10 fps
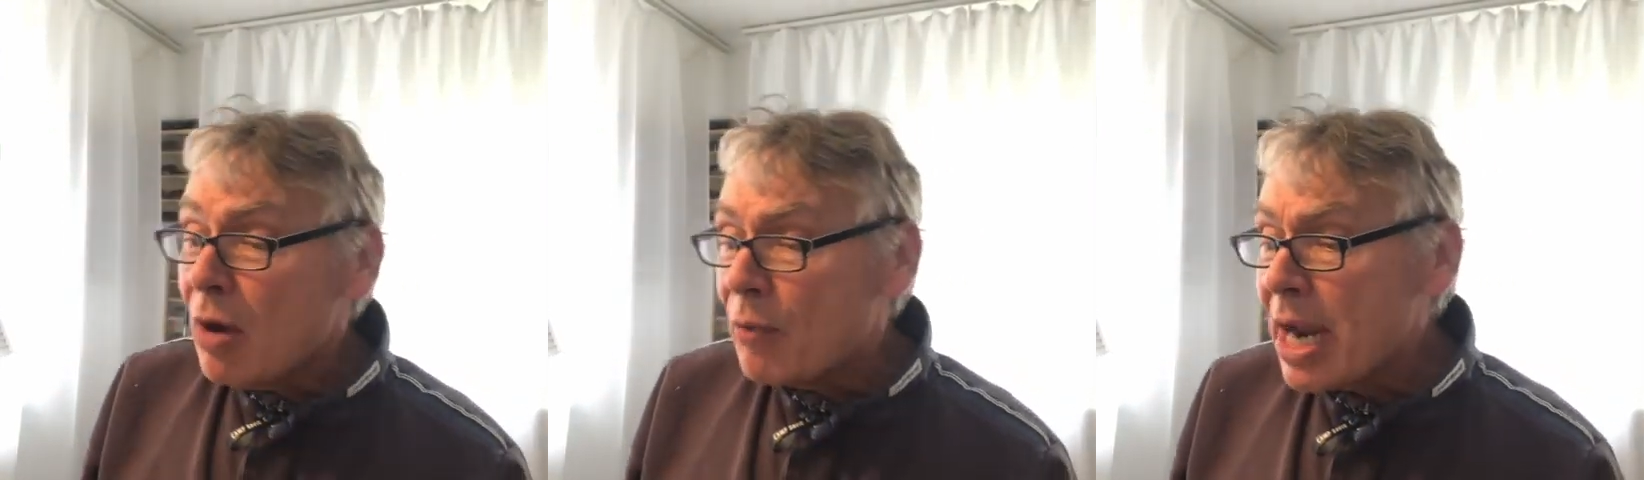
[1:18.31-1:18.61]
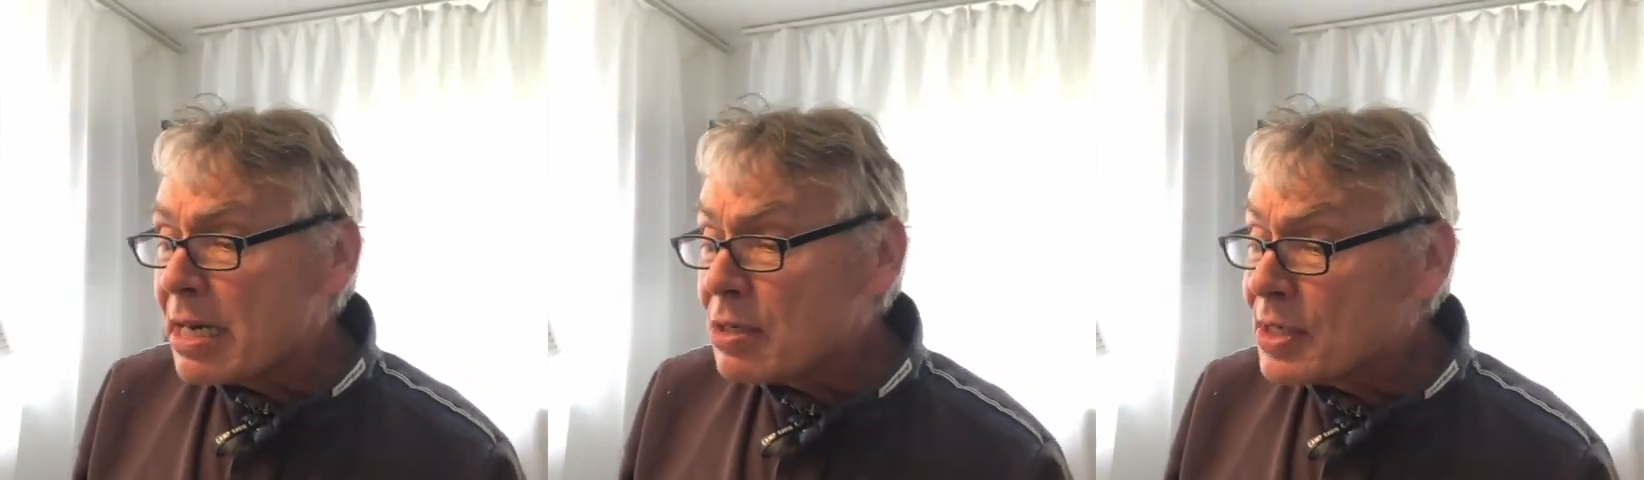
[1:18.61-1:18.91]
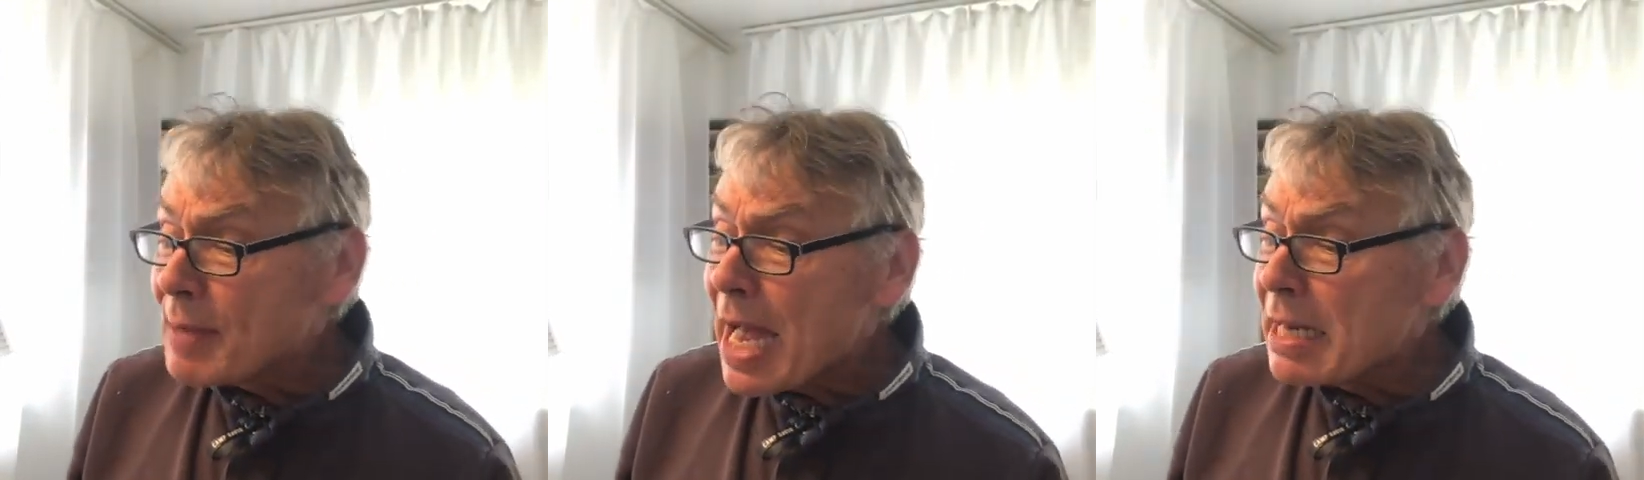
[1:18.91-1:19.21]
When I
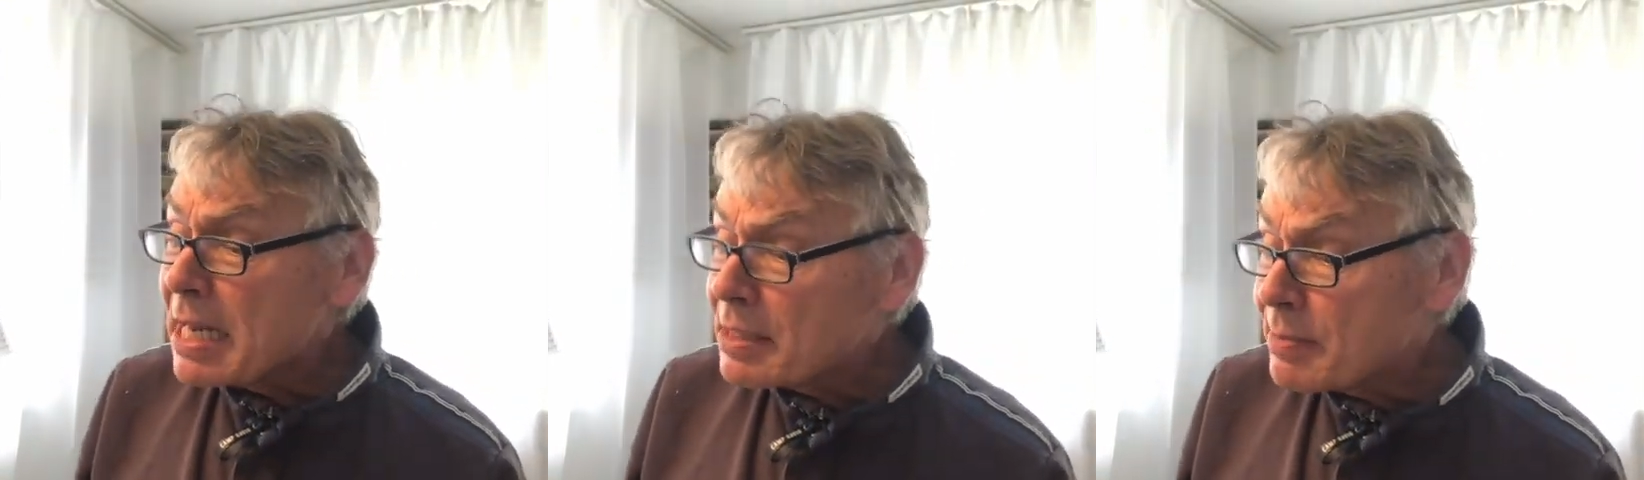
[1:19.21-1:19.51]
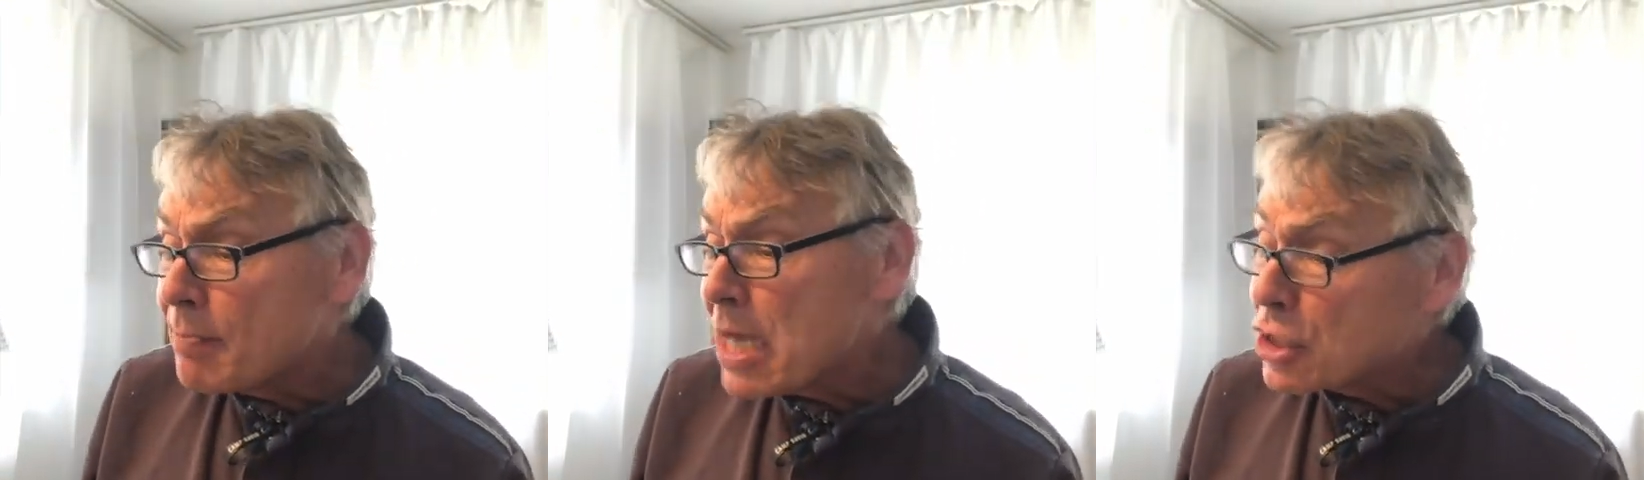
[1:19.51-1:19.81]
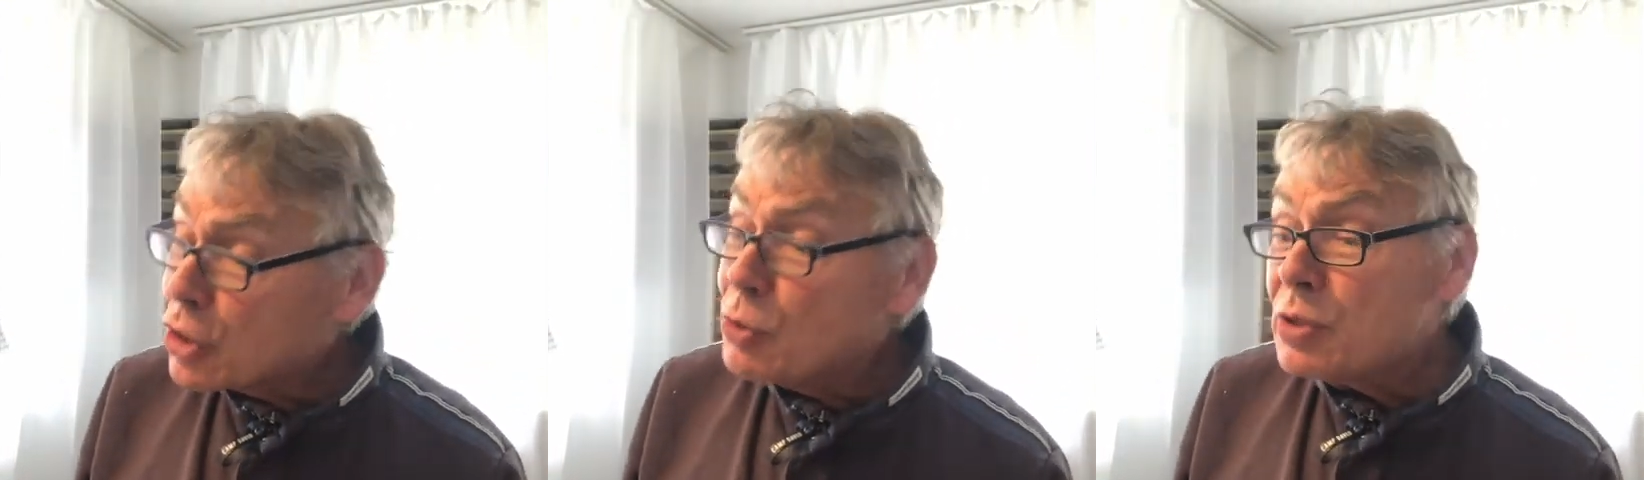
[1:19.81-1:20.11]
smile it's
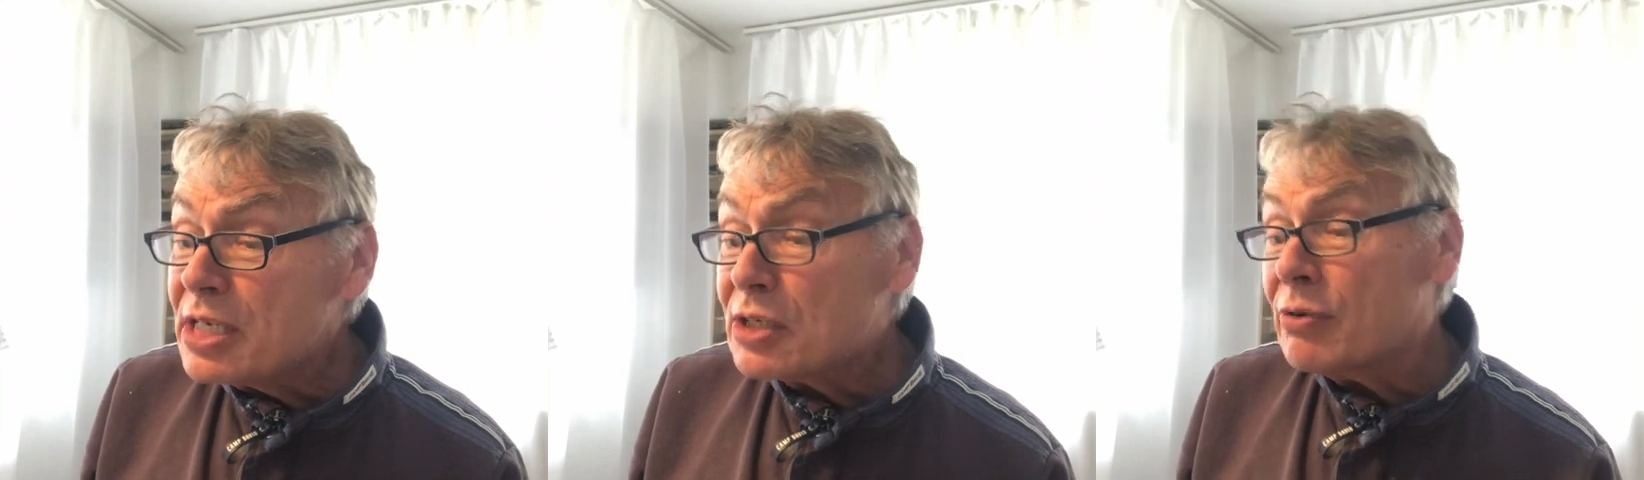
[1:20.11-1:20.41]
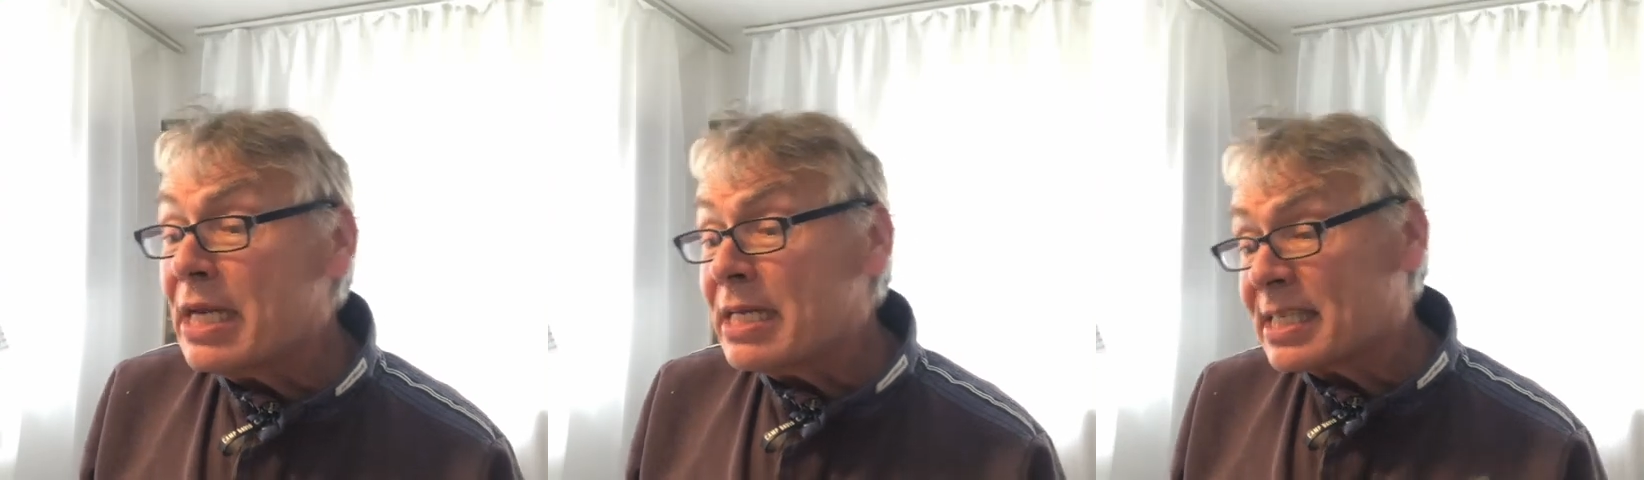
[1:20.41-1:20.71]
much too discreet.